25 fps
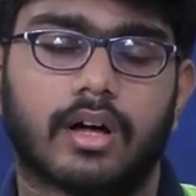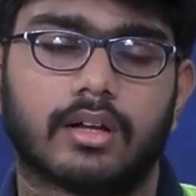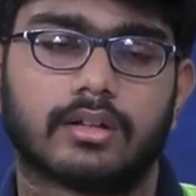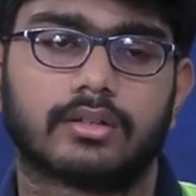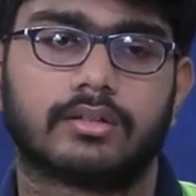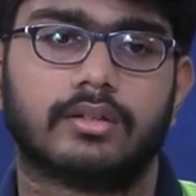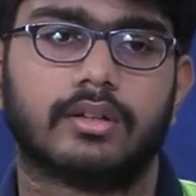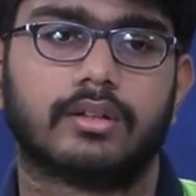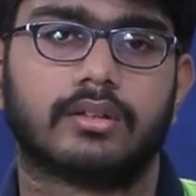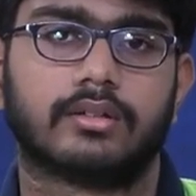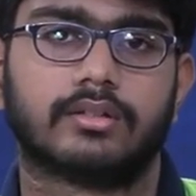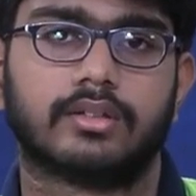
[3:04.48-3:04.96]

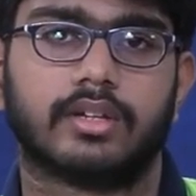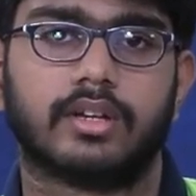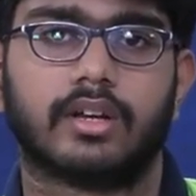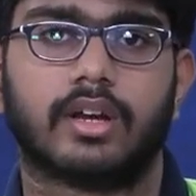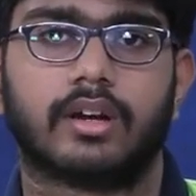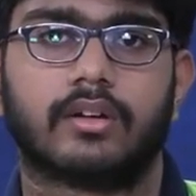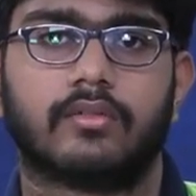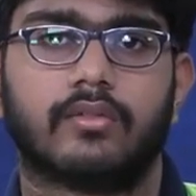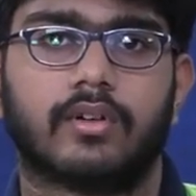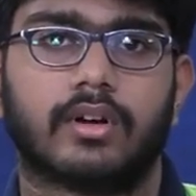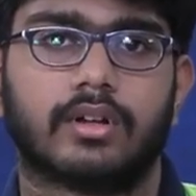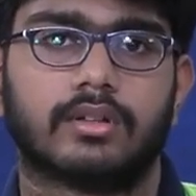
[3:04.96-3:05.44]
asked in JEE
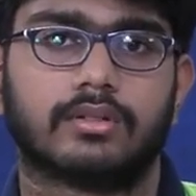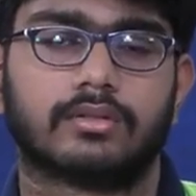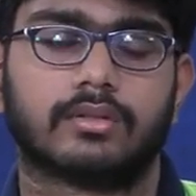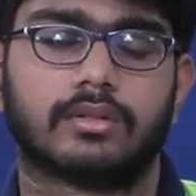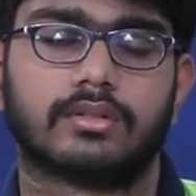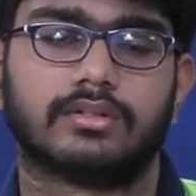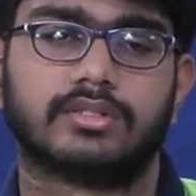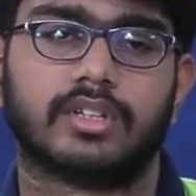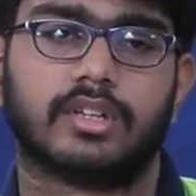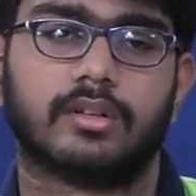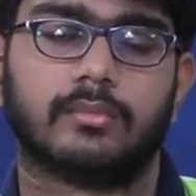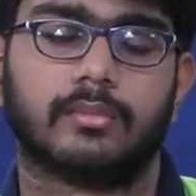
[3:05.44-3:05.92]
Advanced
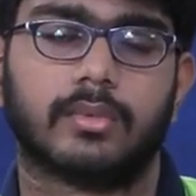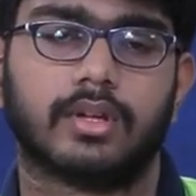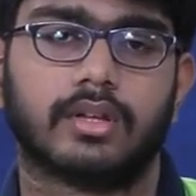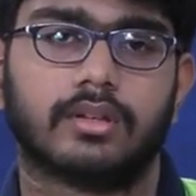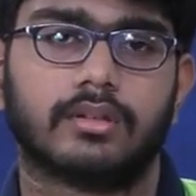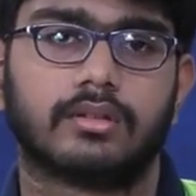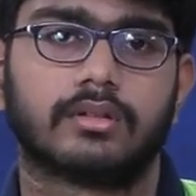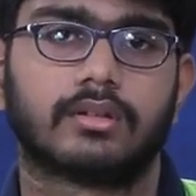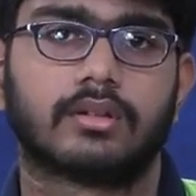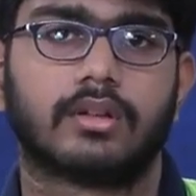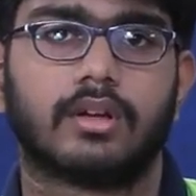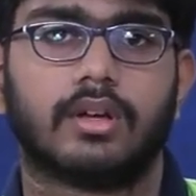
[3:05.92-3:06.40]
or JEE
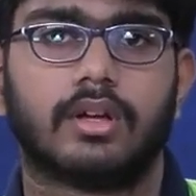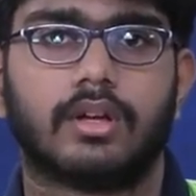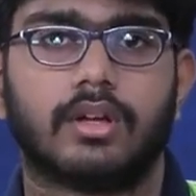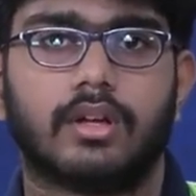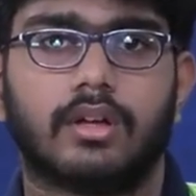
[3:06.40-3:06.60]
Mains.